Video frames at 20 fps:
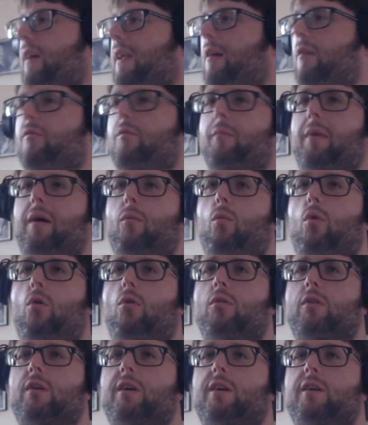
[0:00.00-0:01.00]
out for my
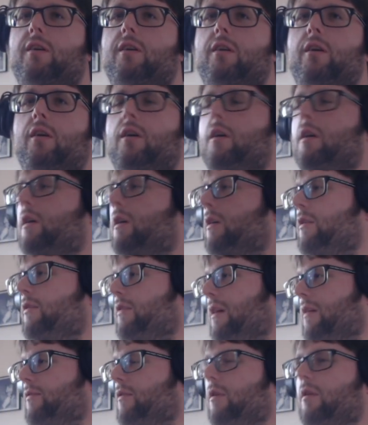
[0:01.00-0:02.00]
walk
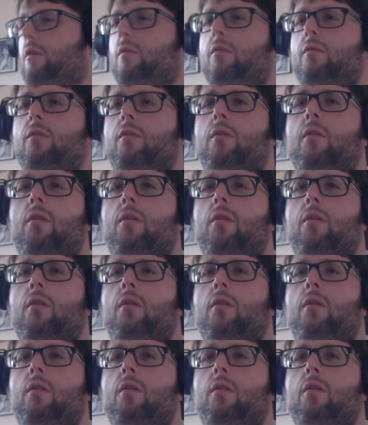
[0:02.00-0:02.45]
this afternoon.